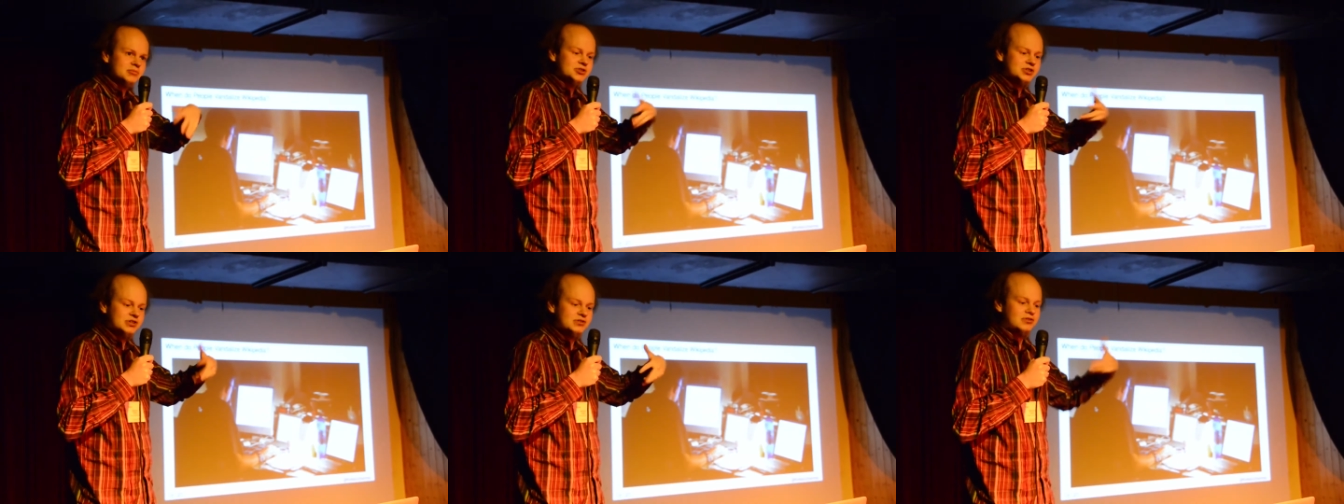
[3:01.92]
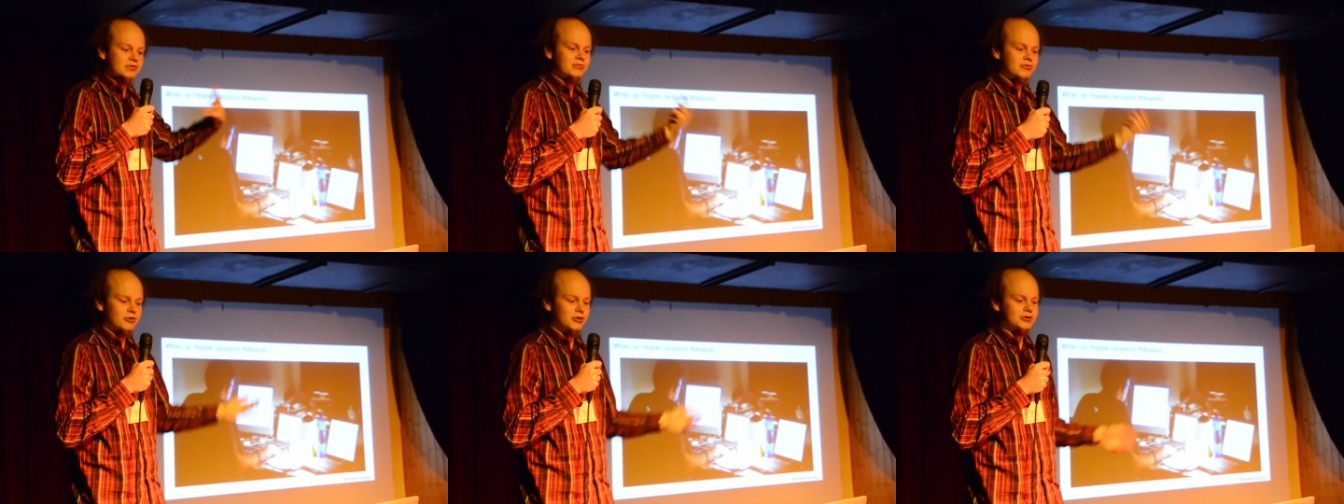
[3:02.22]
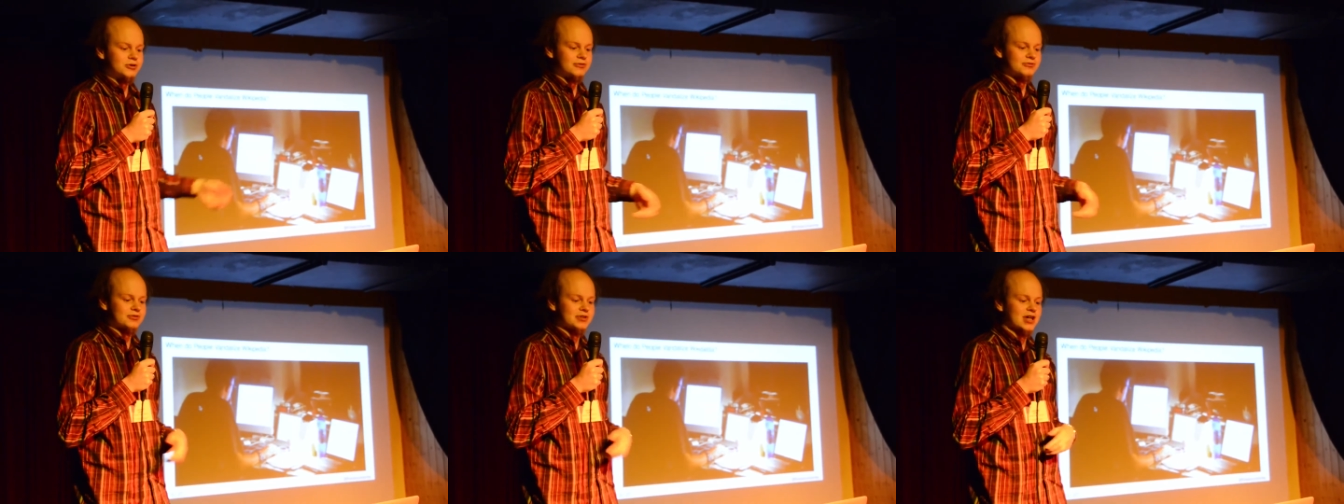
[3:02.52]
sit in front
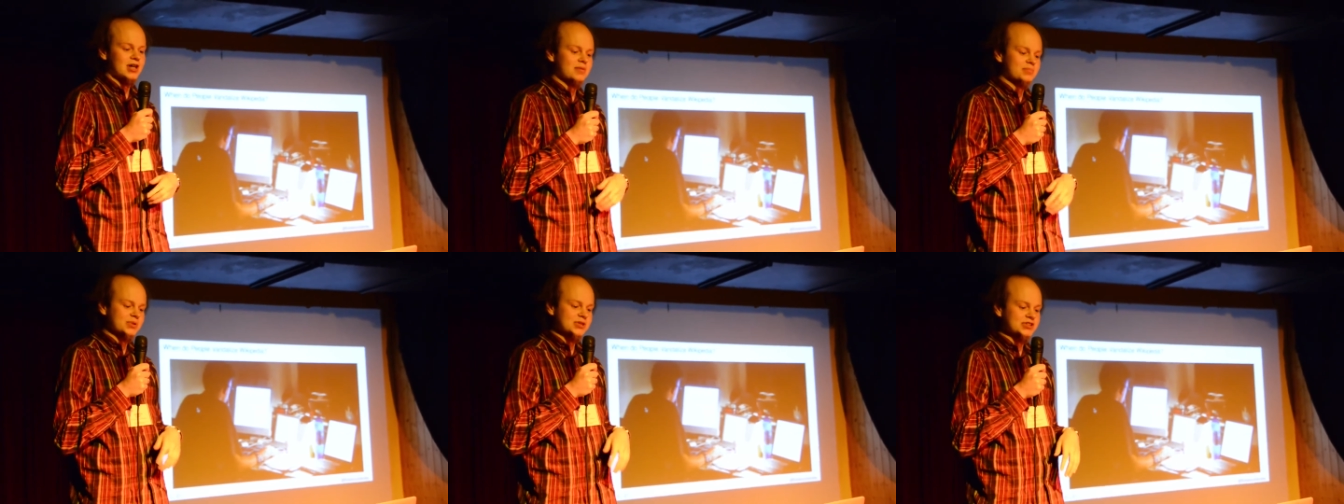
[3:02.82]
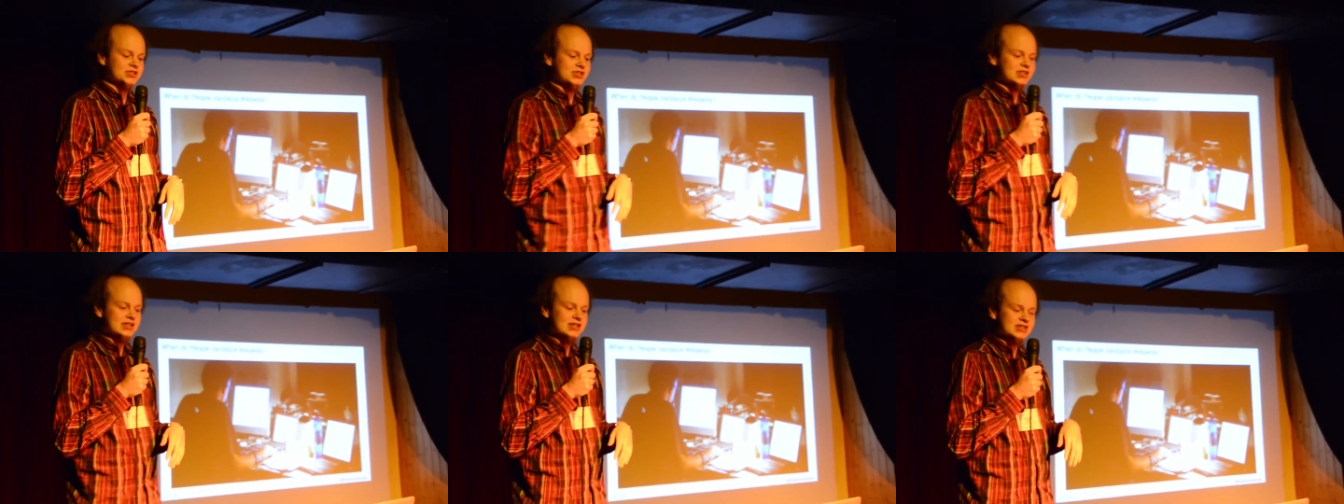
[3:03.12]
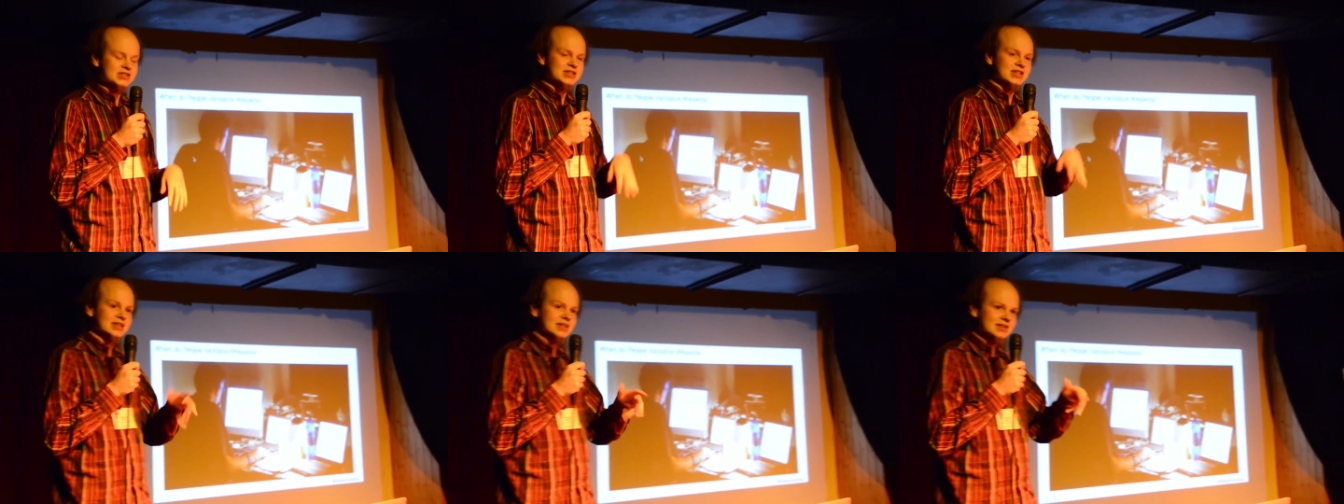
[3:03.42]
of their
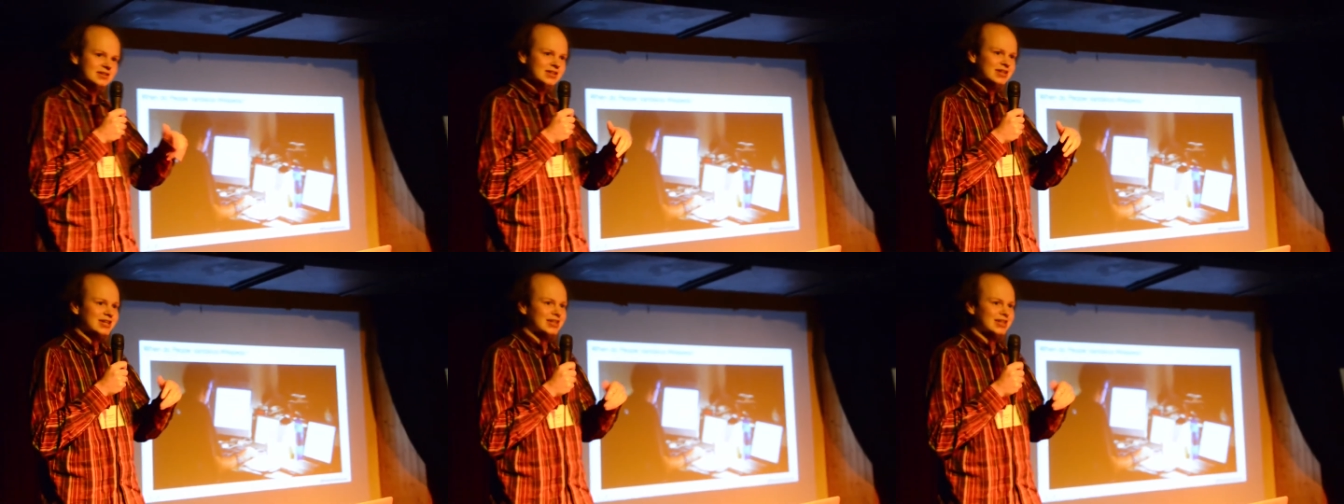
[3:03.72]
PCs and